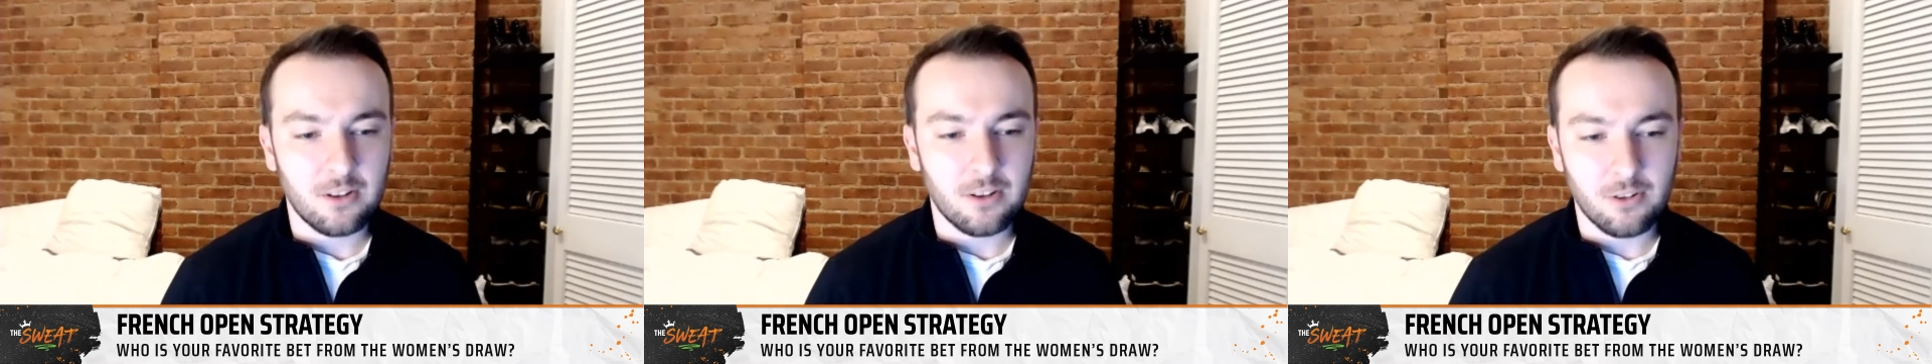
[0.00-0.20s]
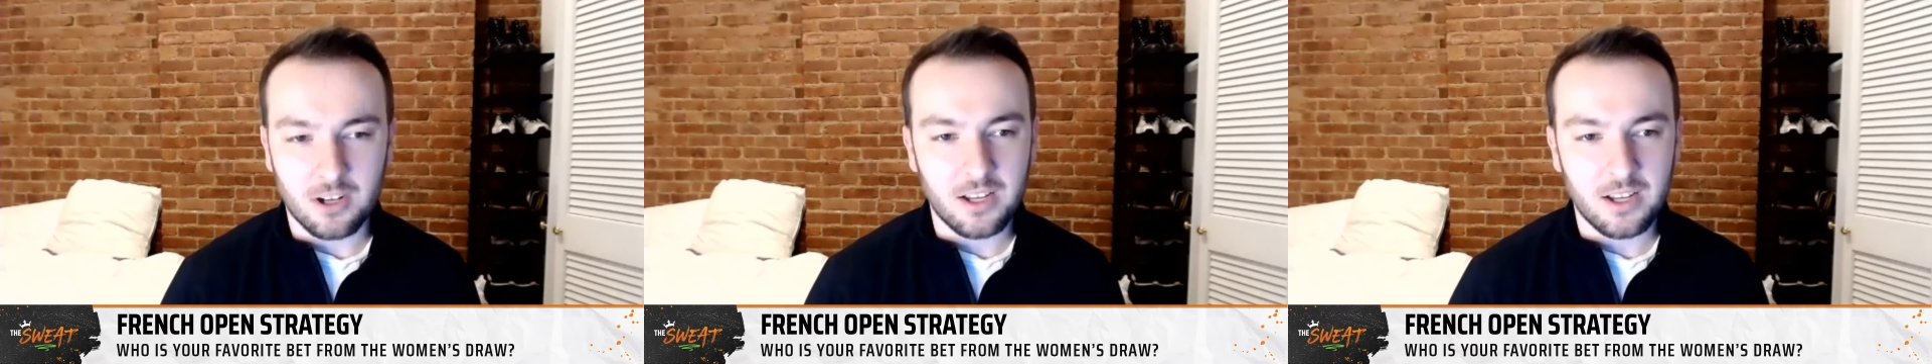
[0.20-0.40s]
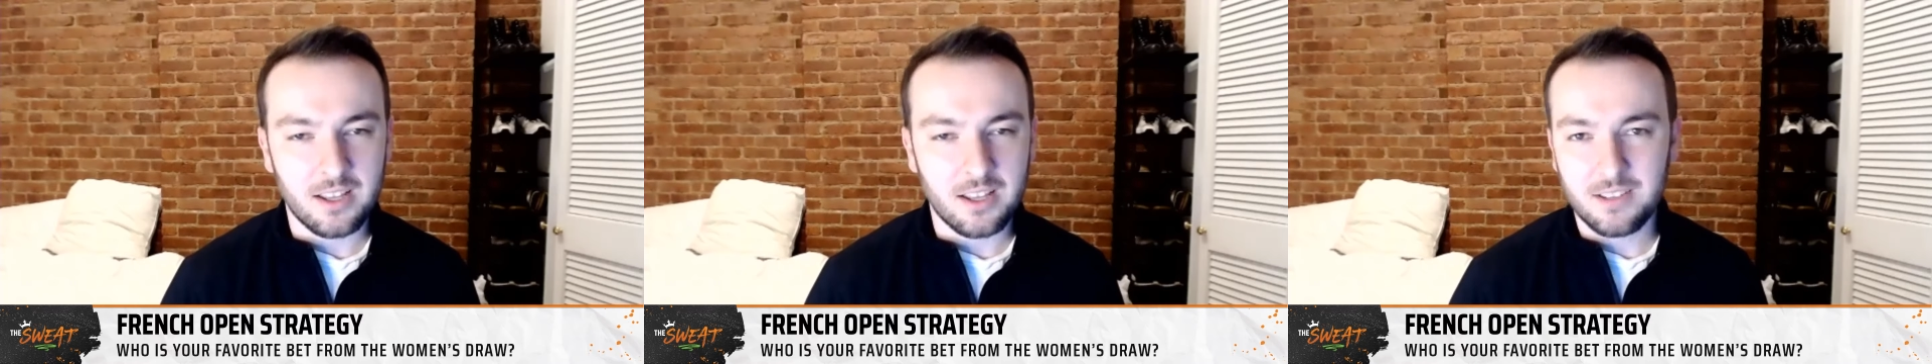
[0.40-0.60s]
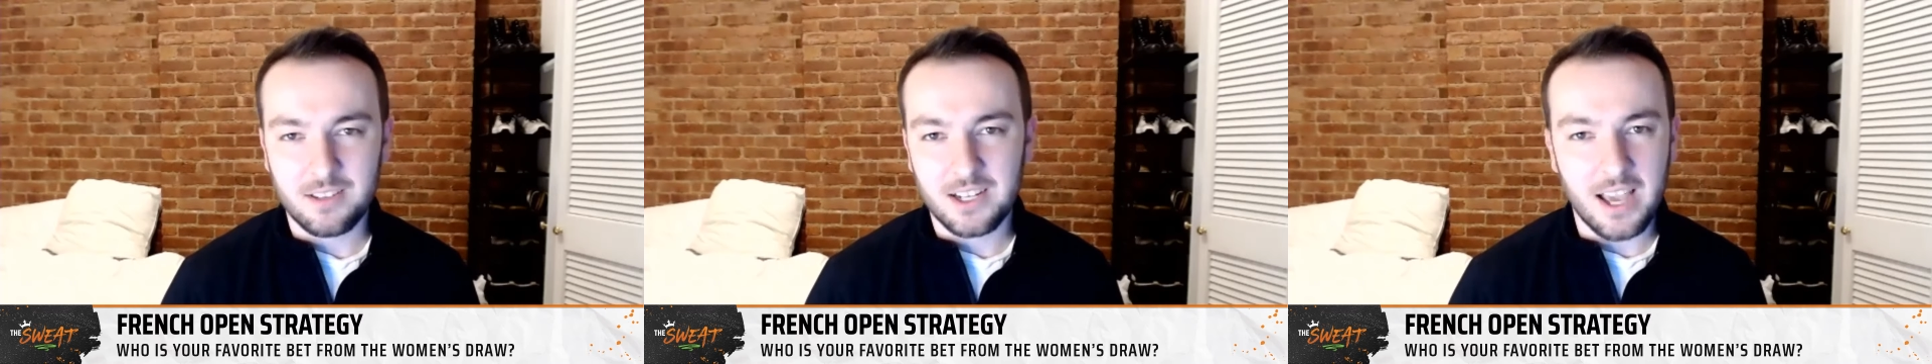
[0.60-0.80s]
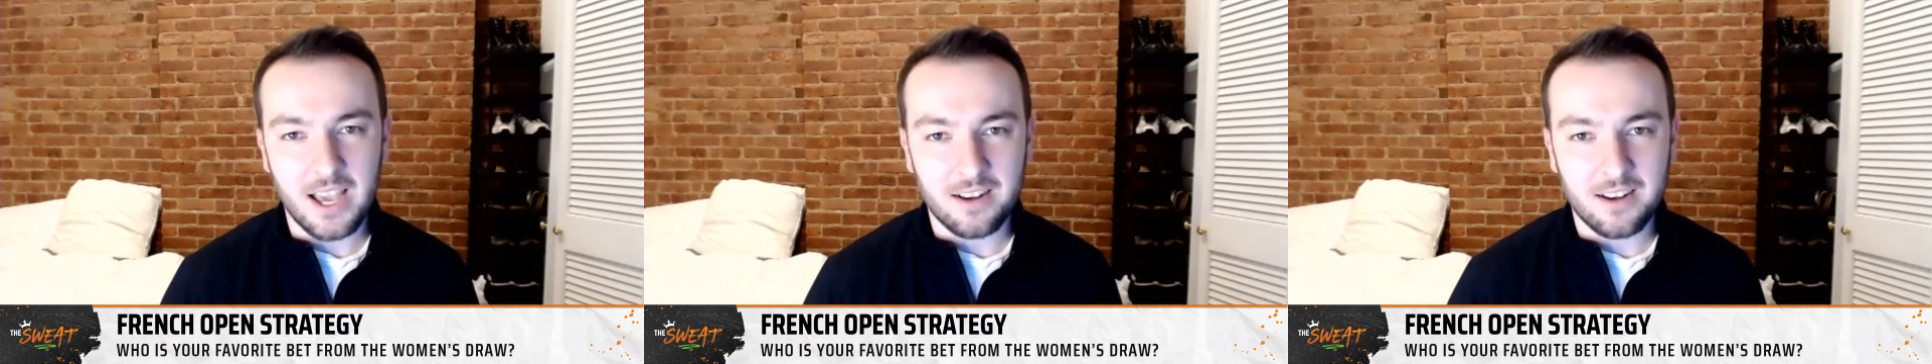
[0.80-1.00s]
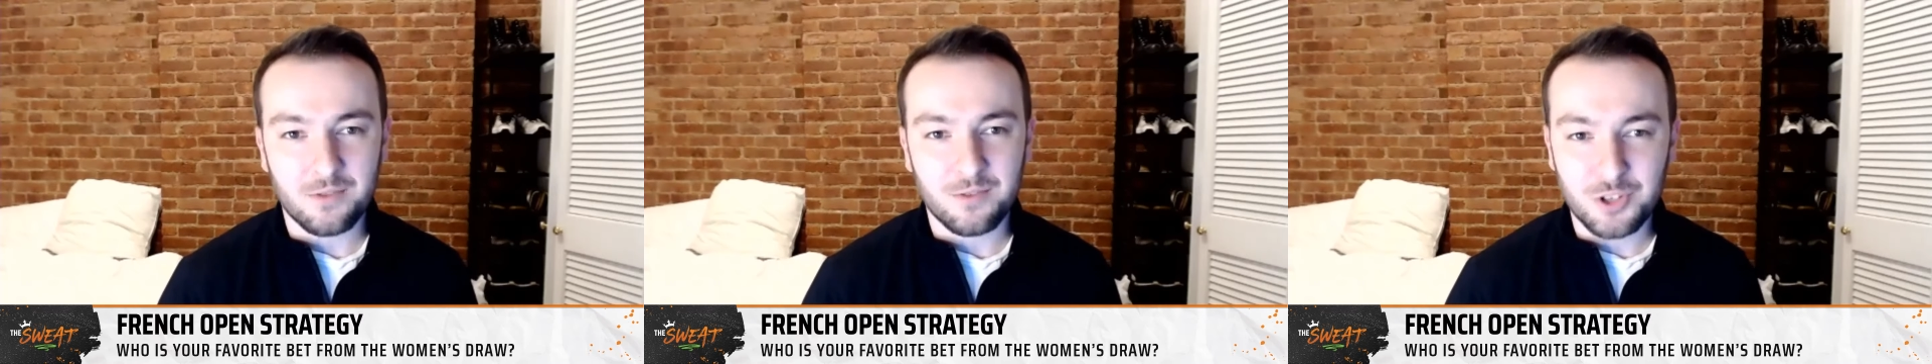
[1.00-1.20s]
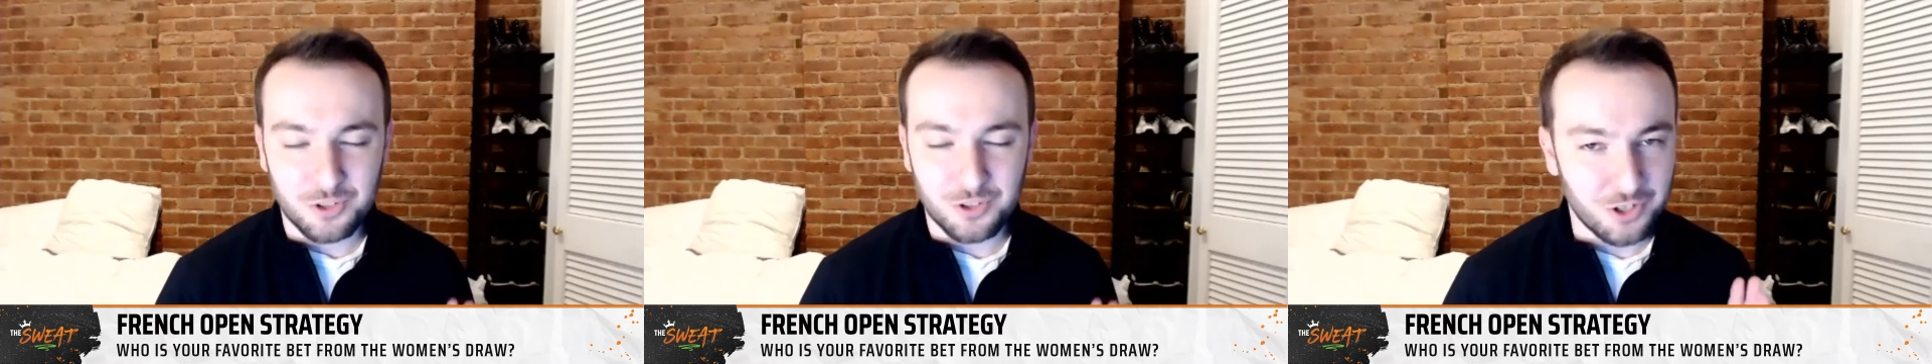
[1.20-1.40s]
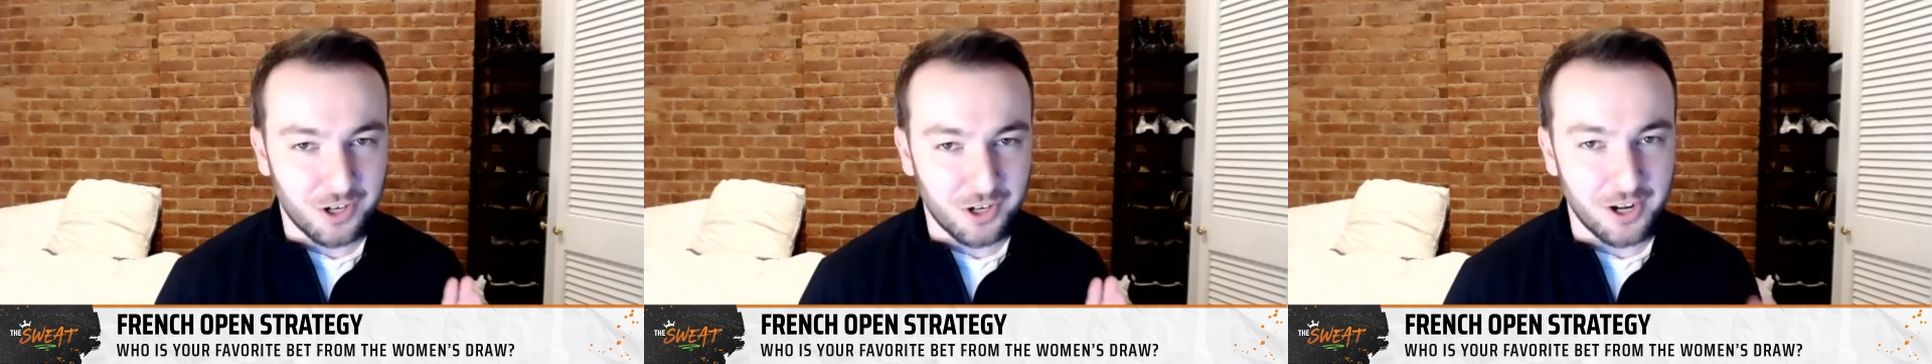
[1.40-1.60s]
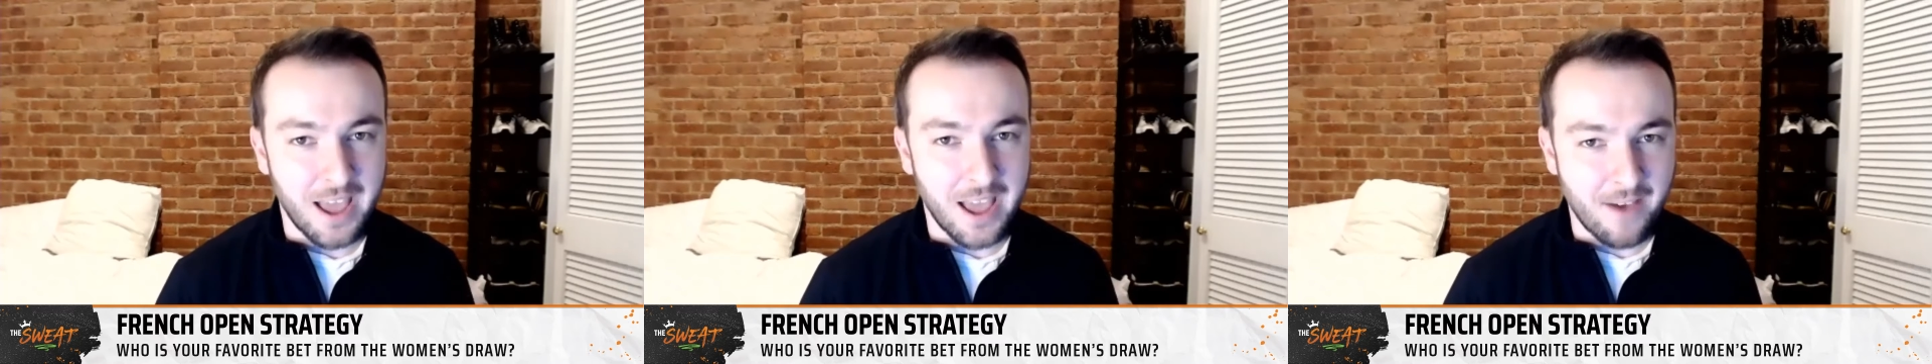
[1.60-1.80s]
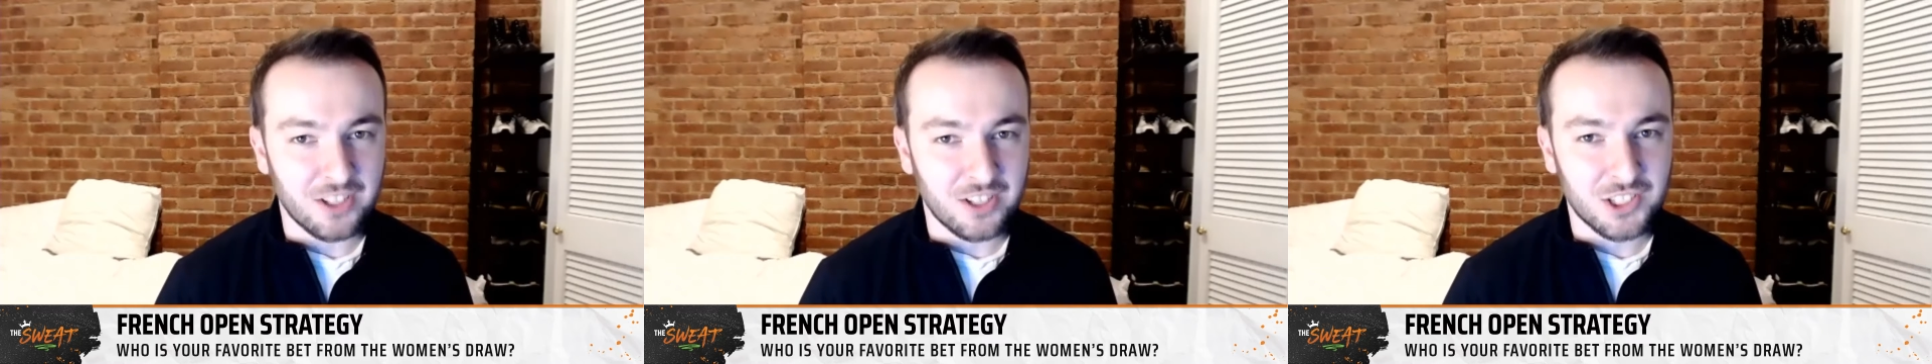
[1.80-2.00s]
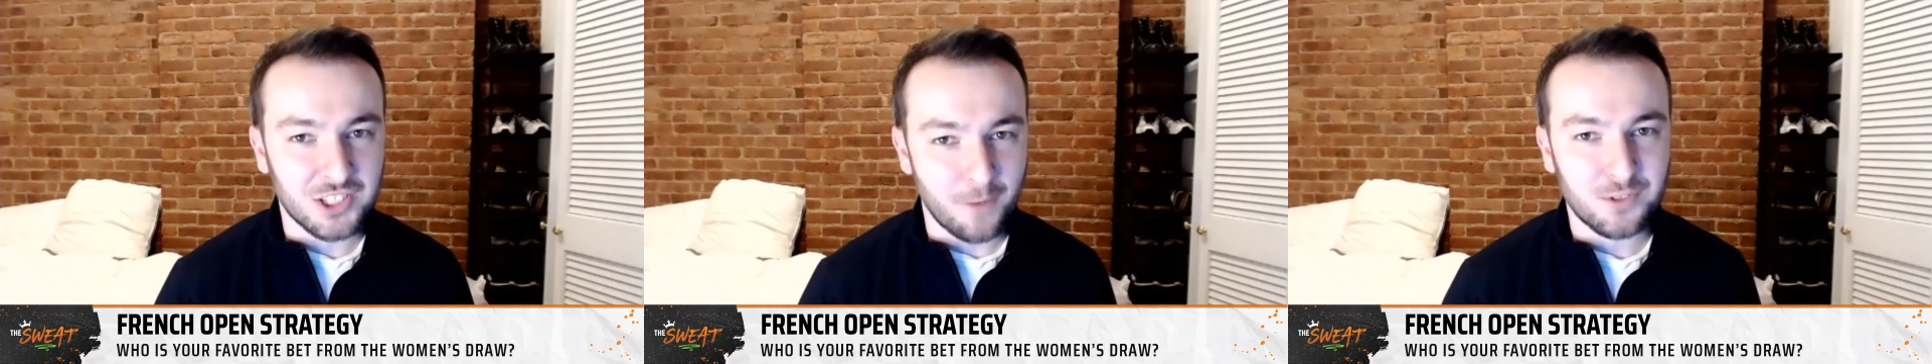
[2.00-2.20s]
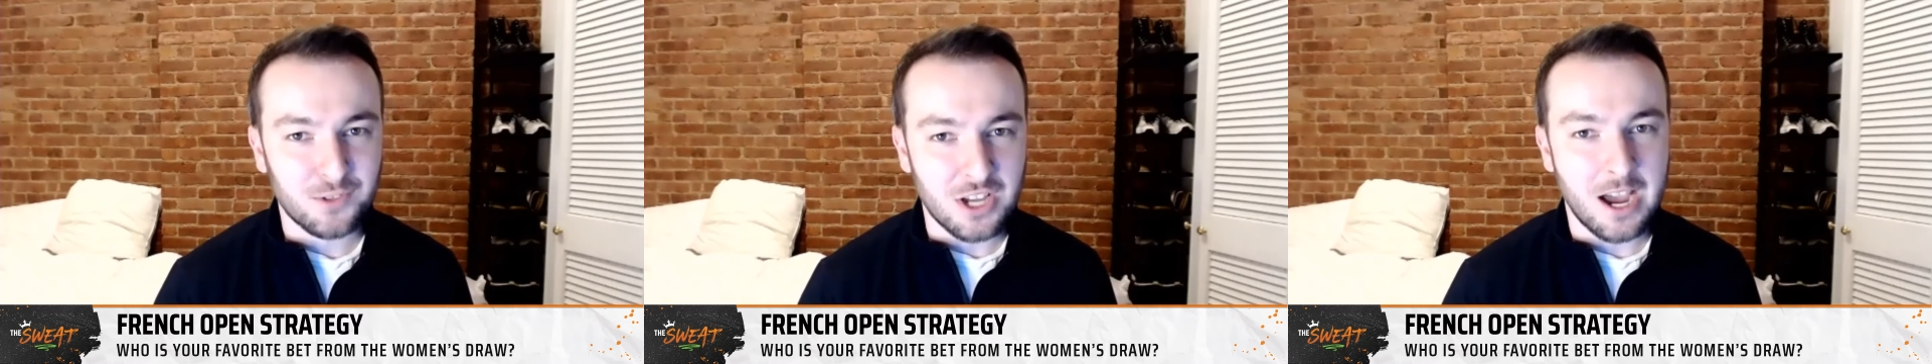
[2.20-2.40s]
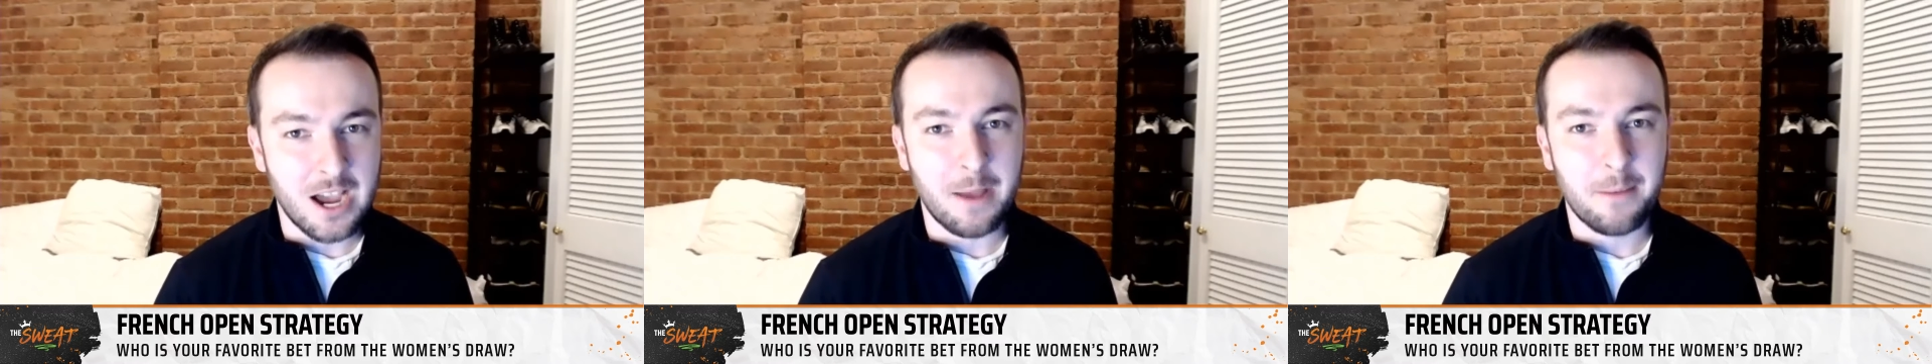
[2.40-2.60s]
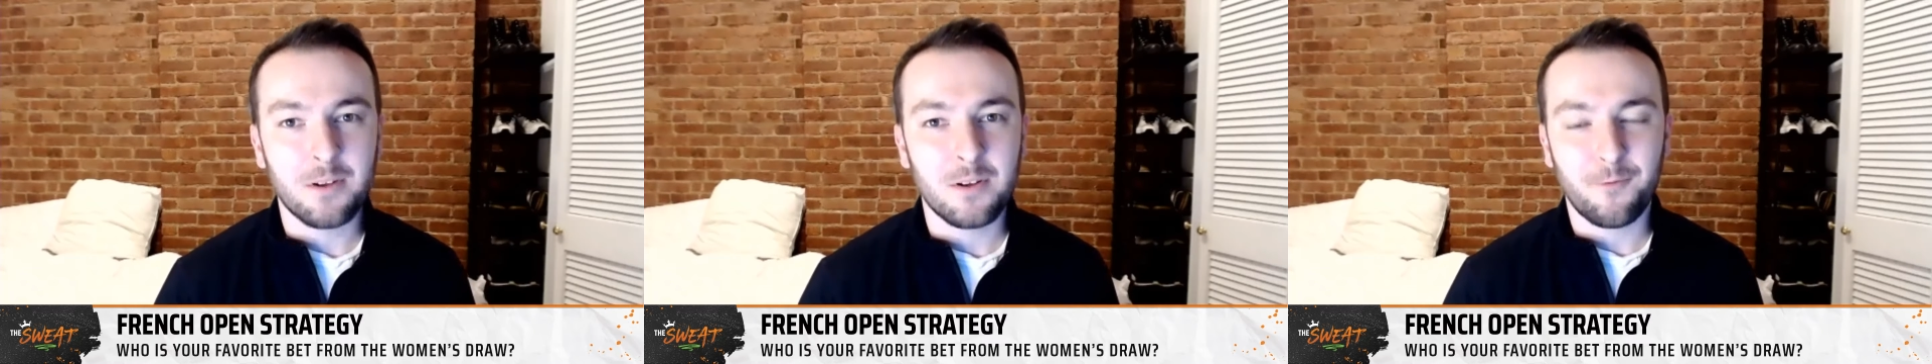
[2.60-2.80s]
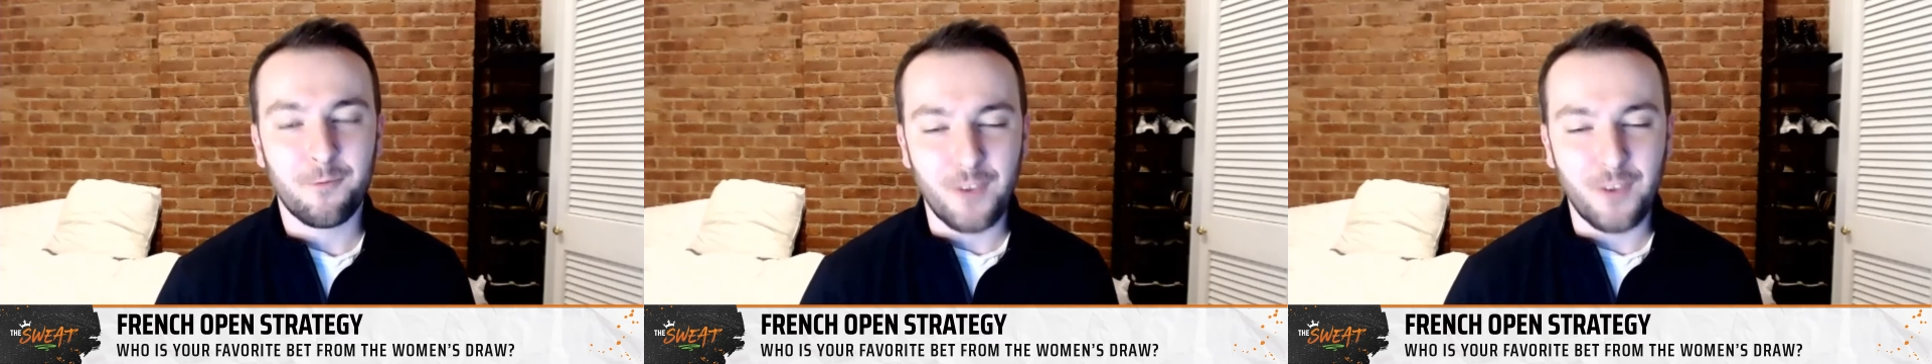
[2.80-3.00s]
Now, look, again, you're going to have a tough time